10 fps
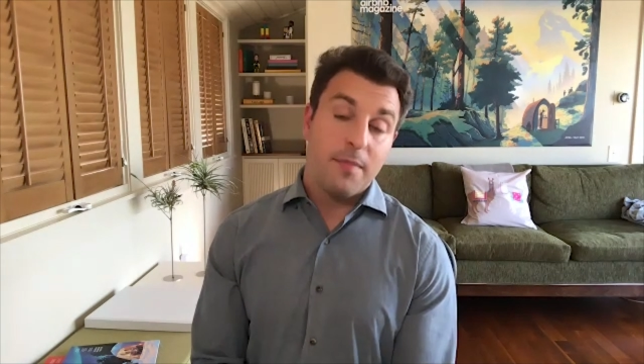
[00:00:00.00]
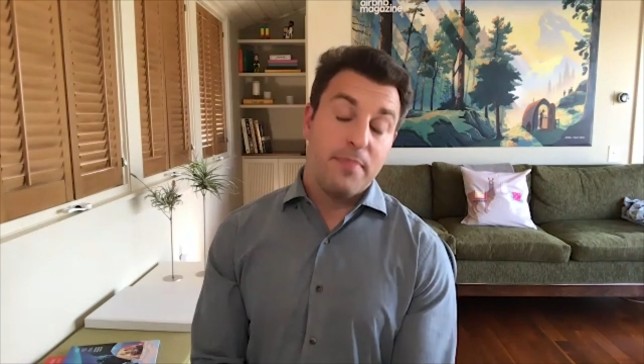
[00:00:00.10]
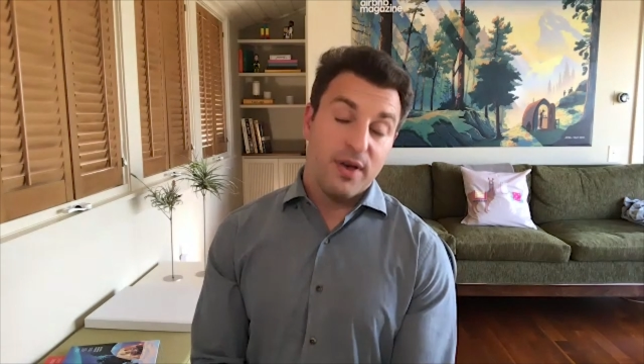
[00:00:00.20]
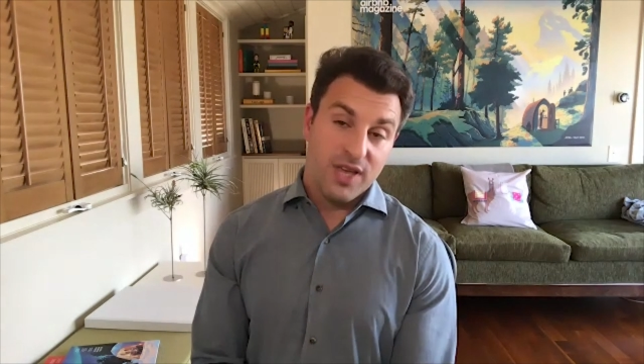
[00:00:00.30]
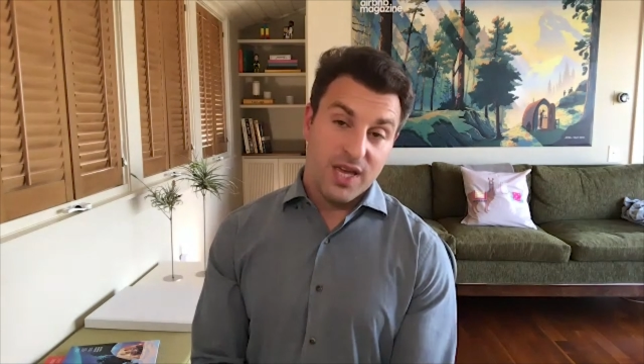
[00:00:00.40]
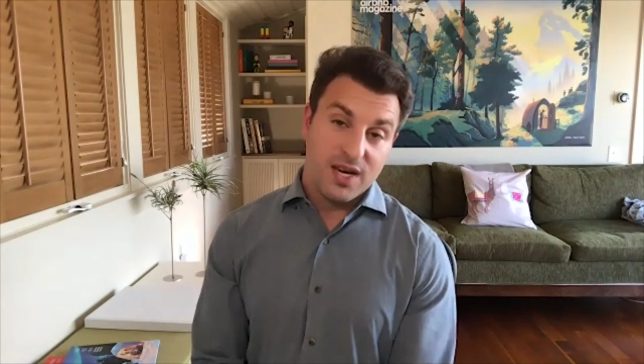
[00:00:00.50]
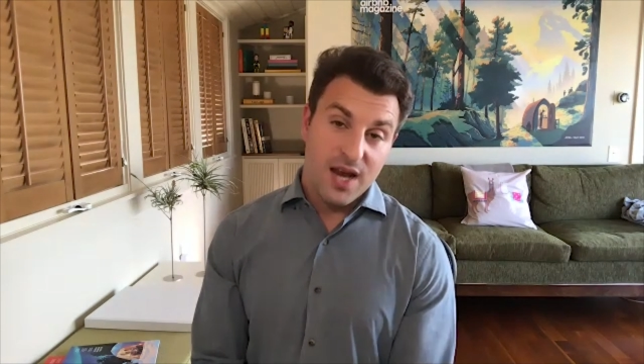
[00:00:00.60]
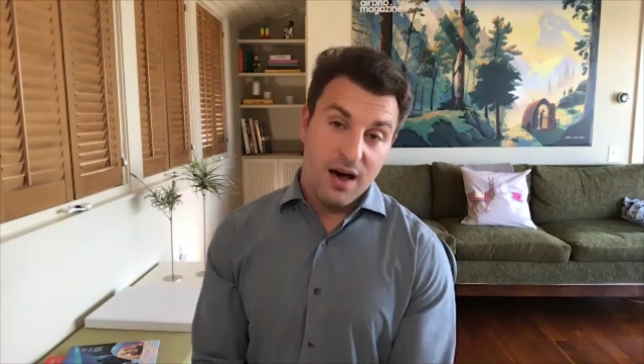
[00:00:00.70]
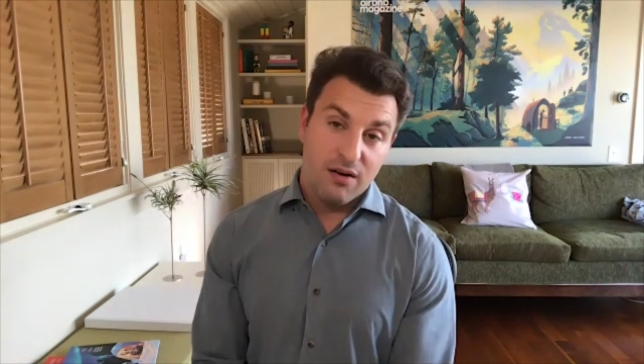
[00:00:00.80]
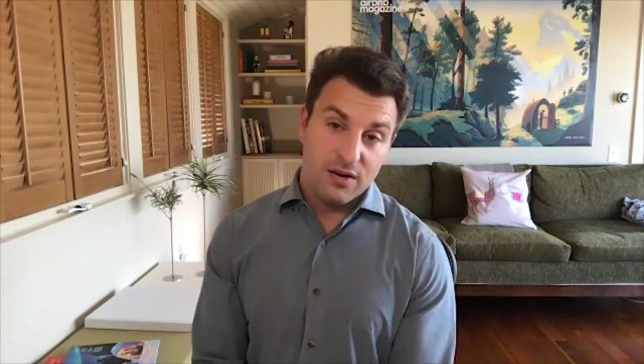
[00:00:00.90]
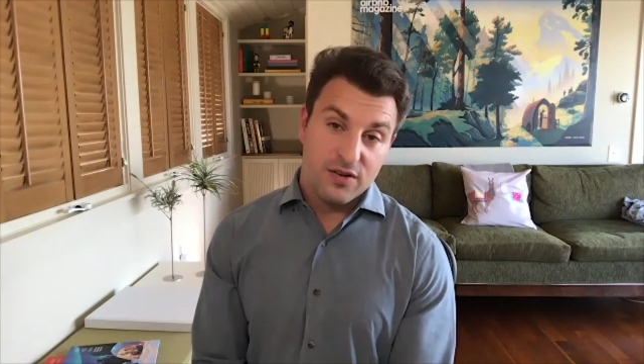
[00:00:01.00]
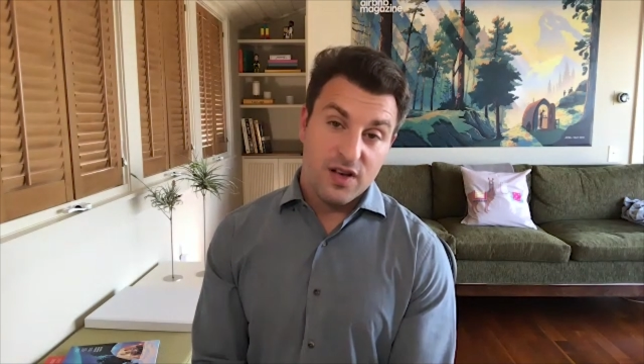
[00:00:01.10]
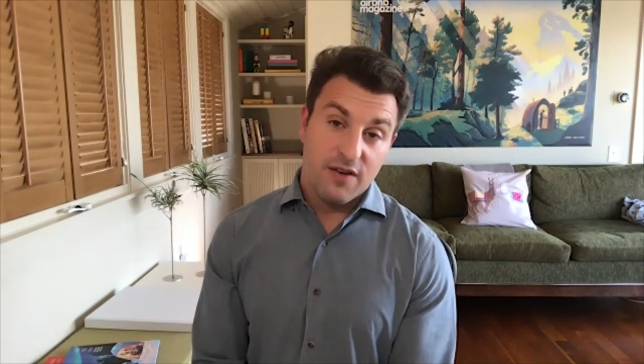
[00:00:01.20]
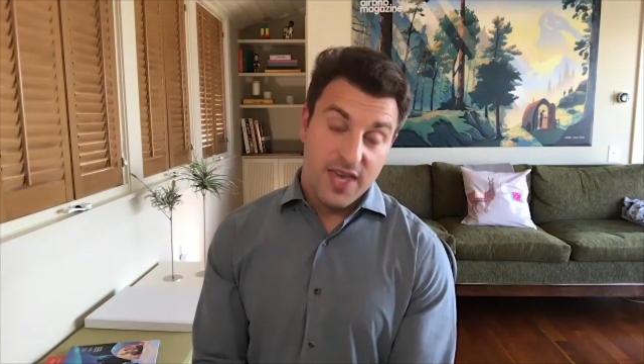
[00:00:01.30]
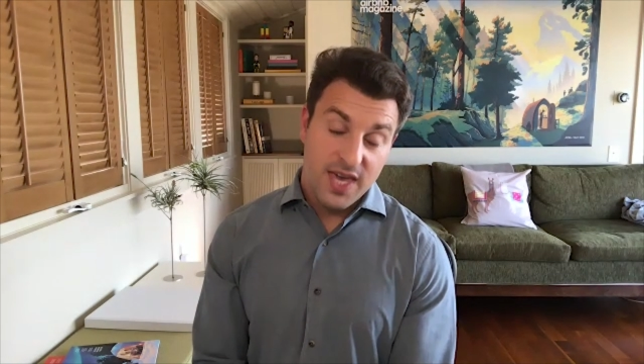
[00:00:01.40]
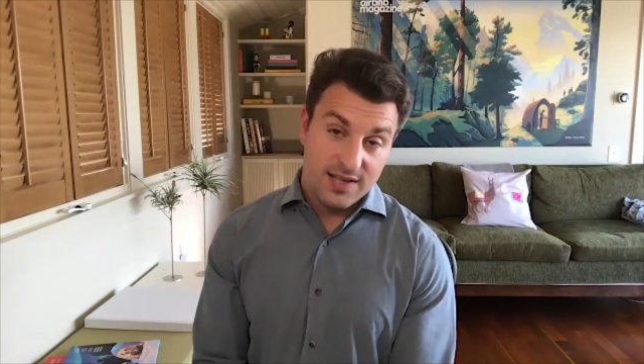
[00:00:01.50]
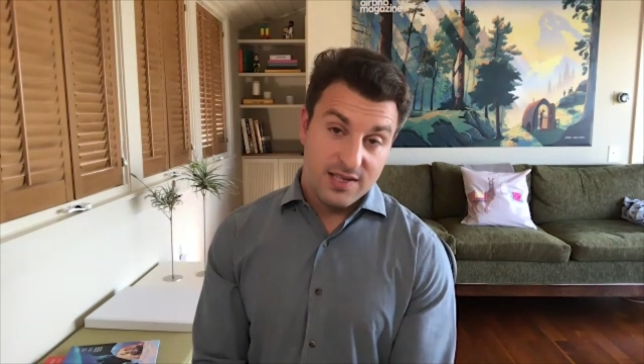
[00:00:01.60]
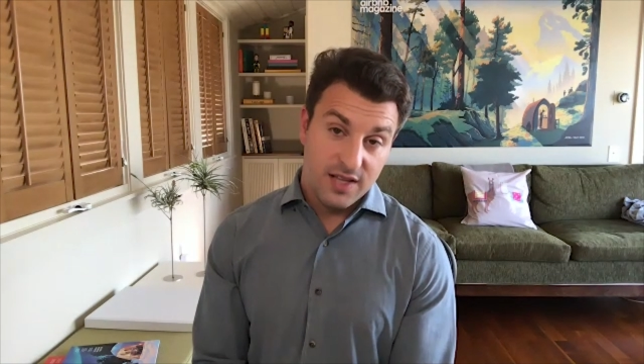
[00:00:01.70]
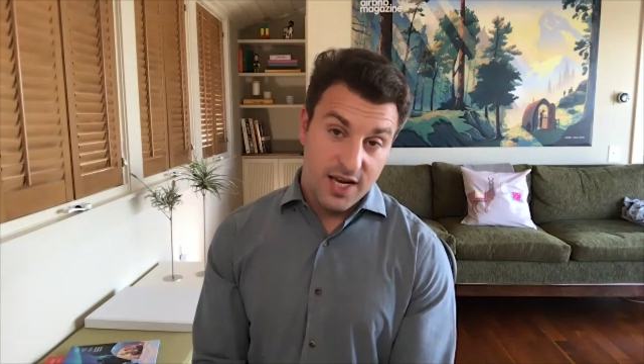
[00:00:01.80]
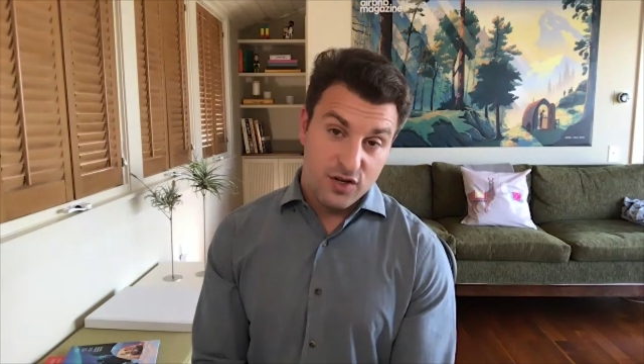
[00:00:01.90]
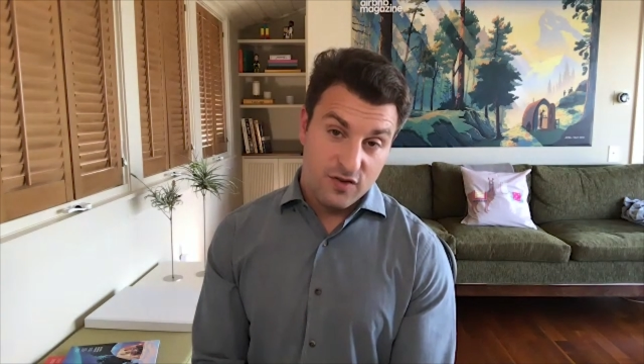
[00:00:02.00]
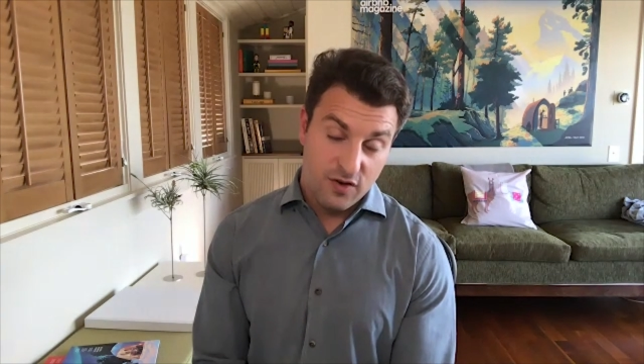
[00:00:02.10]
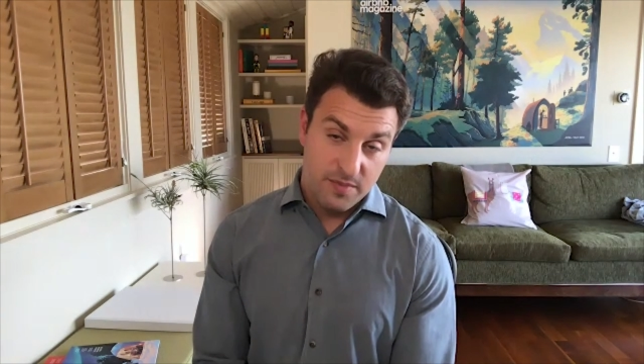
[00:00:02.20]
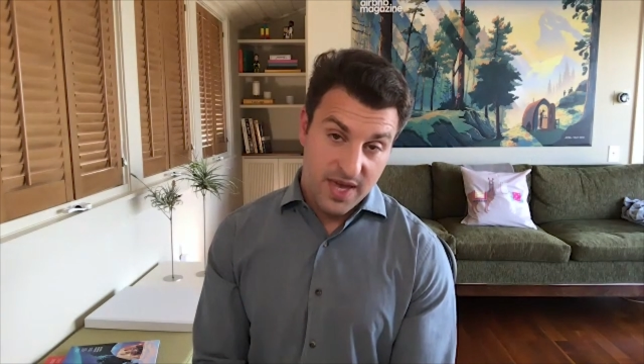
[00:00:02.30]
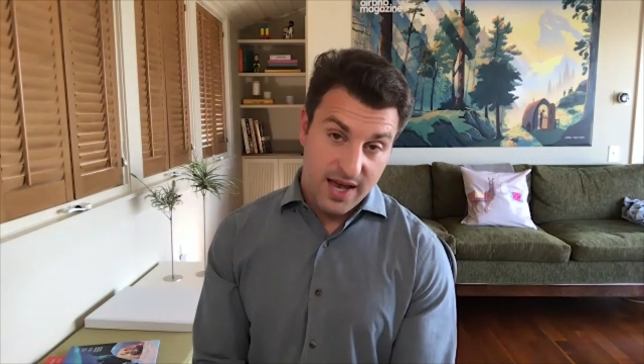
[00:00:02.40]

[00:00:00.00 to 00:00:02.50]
billion dollars of cancellations from guests.